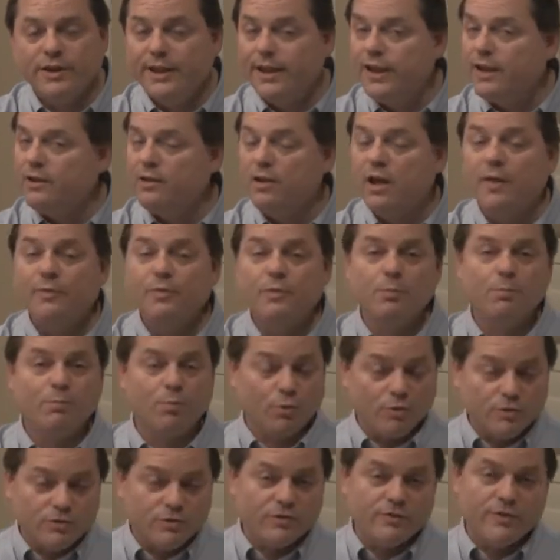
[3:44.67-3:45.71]
Again, not the
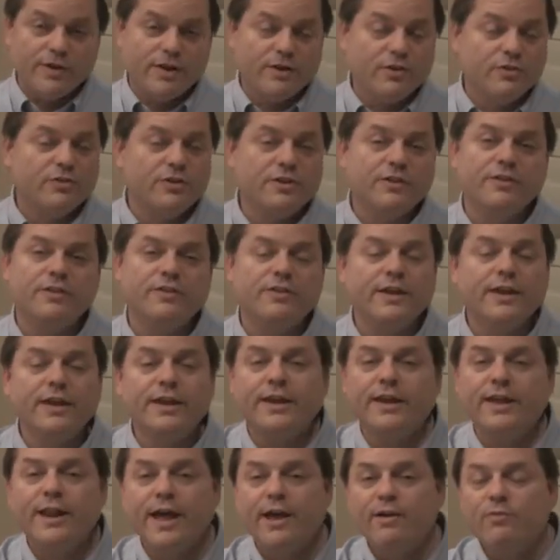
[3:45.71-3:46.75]
burst of energy that they
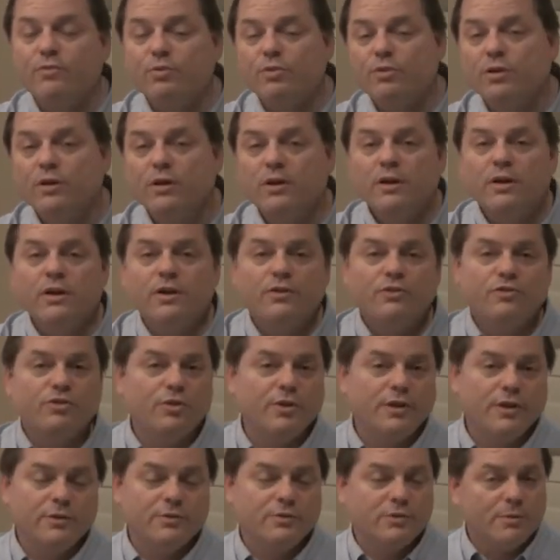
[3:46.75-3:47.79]
get after
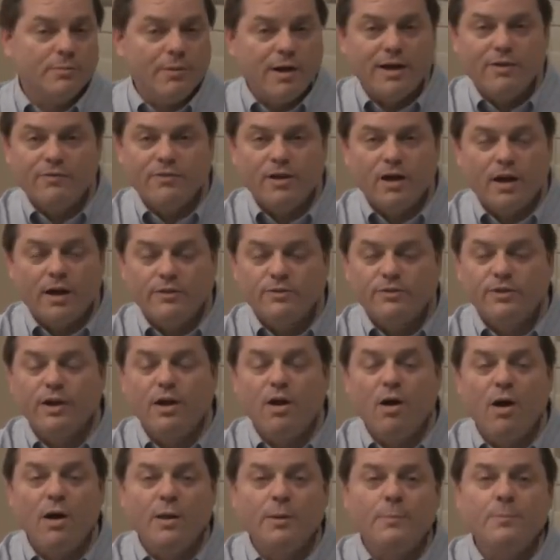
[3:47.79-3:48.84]
shooting some IV
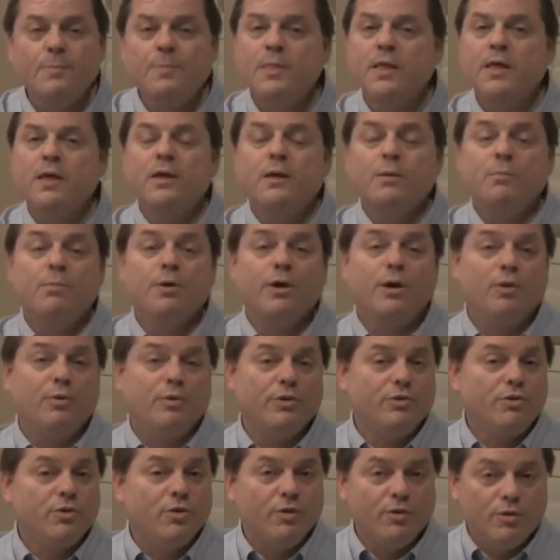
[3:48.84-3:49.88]
Oxycontin, but a
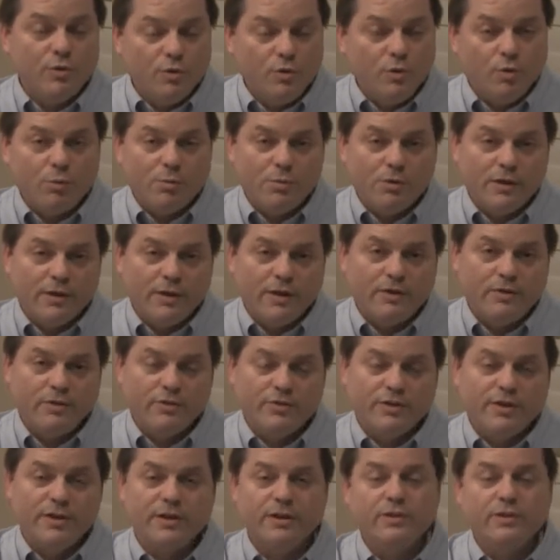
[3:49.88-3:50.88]
return to normal energy.